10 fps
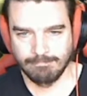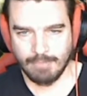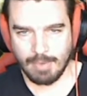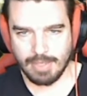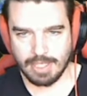
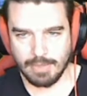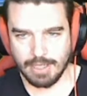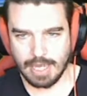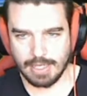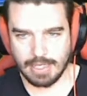Maybe someone's
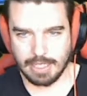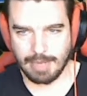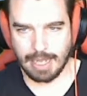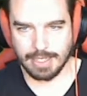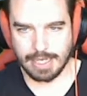got to teach
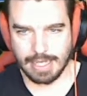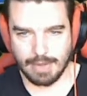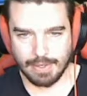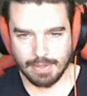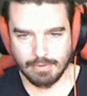me how to say that
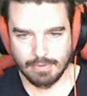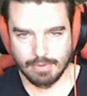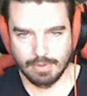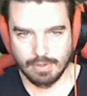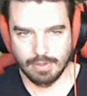one.
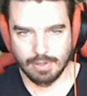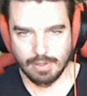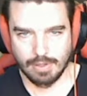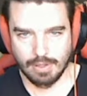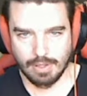
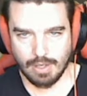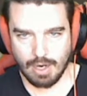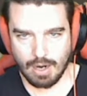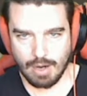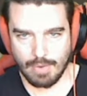
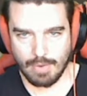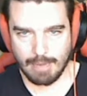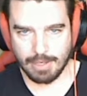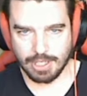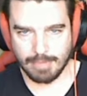Alright, we got a
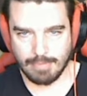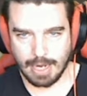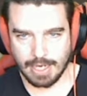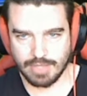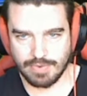bunch of
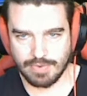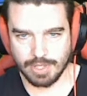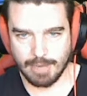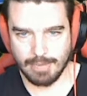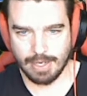Mind Spheres
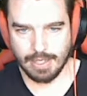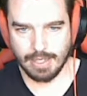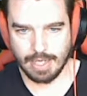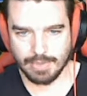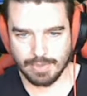coming in.
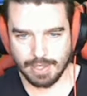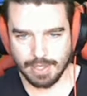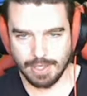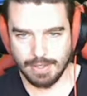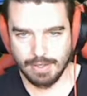That's really
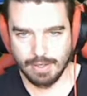good.